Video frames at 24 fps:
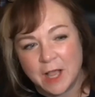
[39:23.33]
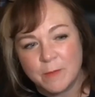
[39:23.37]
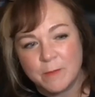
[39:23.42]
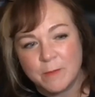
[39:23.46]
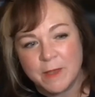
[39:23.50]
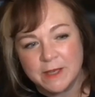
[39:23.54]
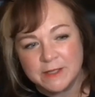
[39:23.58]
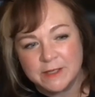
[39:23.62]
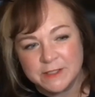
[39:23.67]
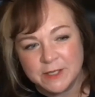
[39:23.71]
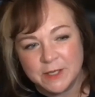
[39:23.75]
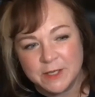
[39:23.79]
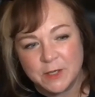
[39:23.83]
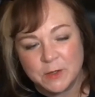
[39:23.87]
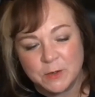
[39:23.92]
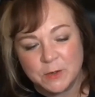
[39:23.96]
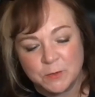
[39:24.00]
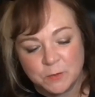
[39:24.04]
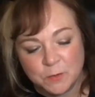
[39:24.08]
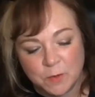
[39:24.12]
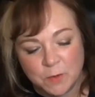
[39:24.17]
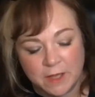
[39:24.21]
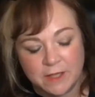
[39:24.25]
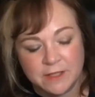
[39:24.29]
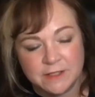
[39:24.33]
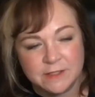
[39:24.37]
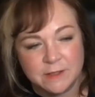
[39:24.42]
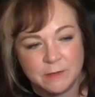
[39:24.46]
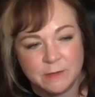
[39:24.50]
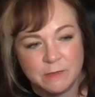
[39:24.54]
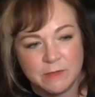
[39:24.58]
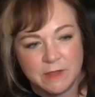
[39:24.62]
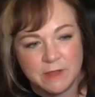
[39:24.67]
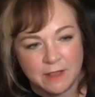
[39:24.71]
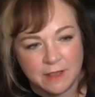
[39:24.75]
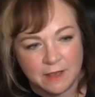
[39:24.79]
I'm actually going to write
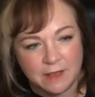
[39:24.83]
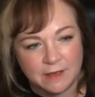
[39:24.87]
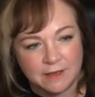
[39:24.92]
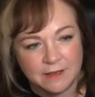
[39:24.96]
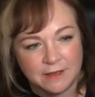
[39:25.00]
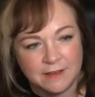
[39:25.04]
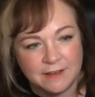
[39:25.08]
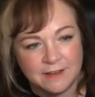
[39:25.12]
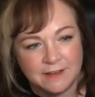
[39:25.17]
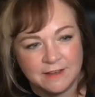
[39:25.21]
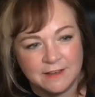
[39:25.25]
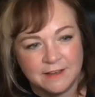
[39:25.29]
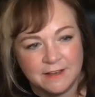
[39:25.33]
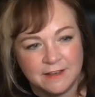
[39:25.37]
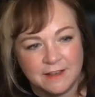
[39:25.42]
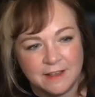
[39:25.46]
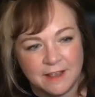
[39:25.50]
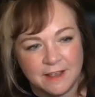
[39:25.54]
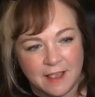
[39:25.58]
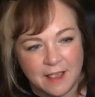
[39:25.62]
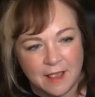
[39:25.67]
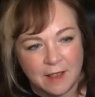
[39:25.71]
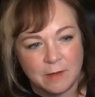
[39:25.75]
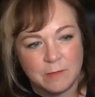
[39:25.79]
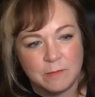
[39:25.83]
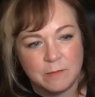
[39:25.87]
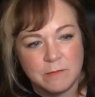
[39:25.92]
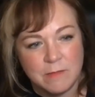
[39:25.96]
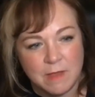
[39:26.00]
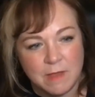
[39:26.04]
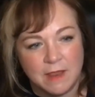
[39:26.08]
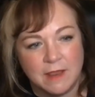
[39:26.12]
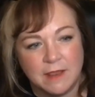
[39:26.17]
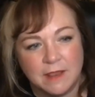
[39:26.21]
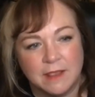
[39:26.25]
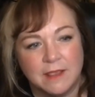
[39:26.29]
something and
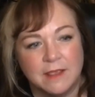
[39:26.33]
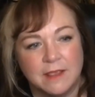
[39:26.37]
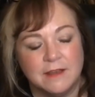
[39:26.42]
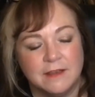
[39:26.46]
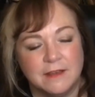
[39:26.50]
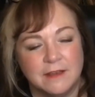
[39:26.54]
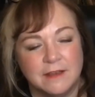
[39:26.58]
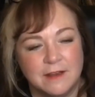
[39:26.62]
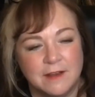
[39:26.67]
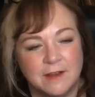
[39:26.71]
make it,